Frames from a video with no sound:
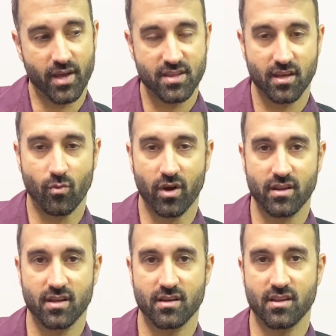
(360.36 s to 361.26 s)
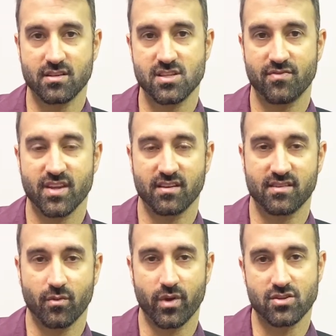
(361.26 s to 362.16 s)
I think one of the chief things
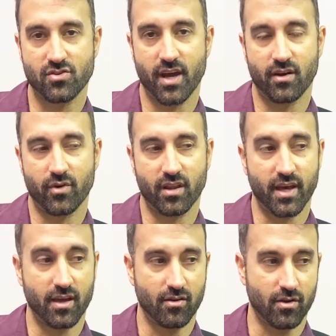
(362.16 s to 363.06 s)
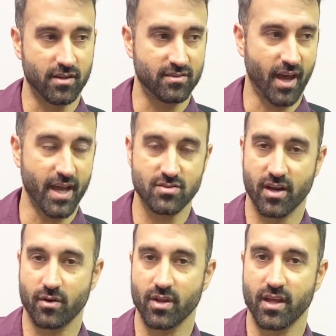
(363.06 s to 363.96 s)
that we try to relay, or at least I try
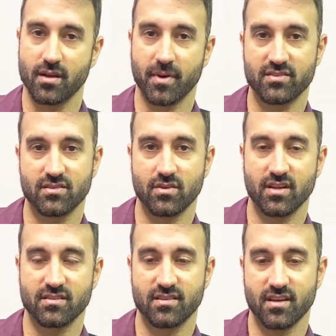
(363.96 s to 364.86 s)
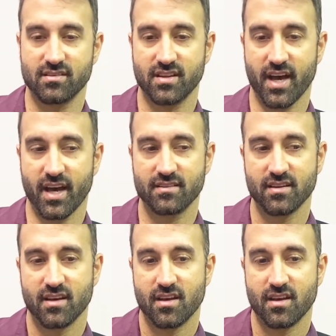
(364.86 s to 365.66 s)
to relay to my students, is that